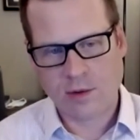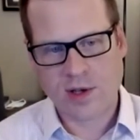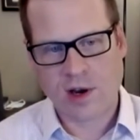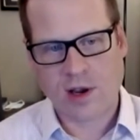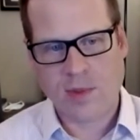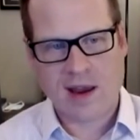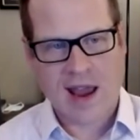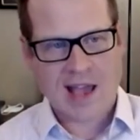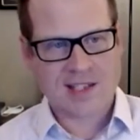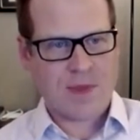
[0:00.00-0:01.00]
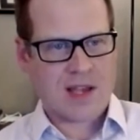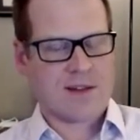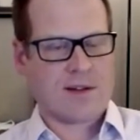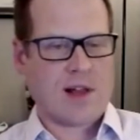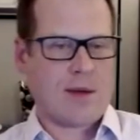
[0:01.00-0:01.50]
we talk about aspects
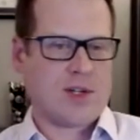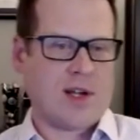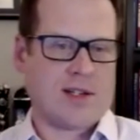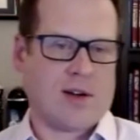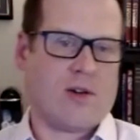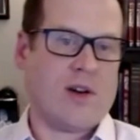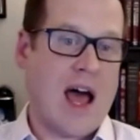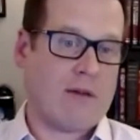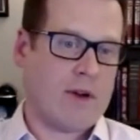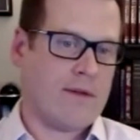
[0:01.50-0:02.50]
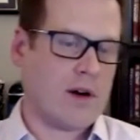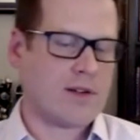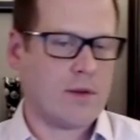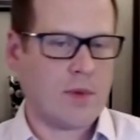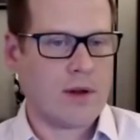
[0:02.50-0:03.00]
of climate change that are not
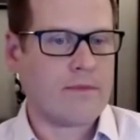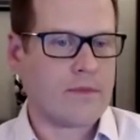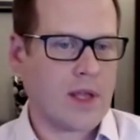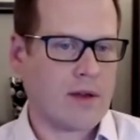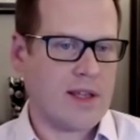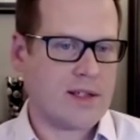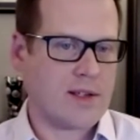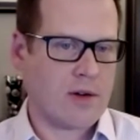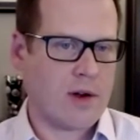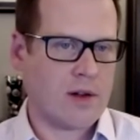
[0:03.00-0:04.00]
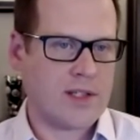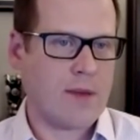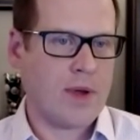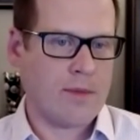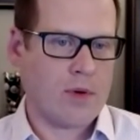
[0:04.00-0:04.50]
reversible, these so-called
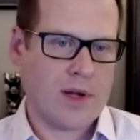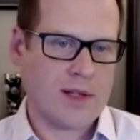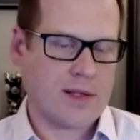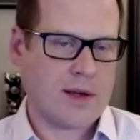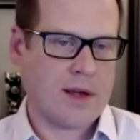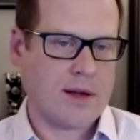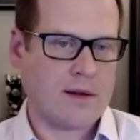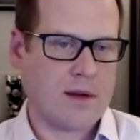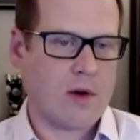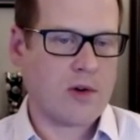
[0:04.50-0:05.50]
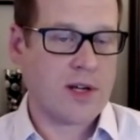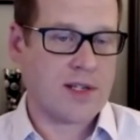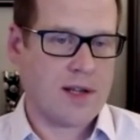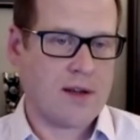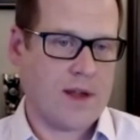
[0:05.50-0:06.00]
tipping points, and ocean
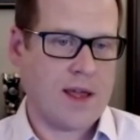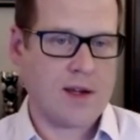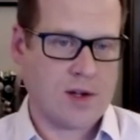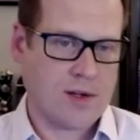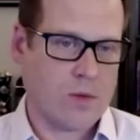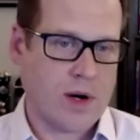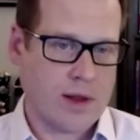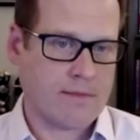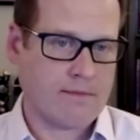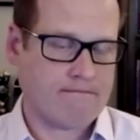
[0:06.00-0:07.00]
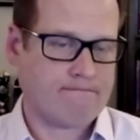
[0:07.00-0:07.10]
acidification is one of them.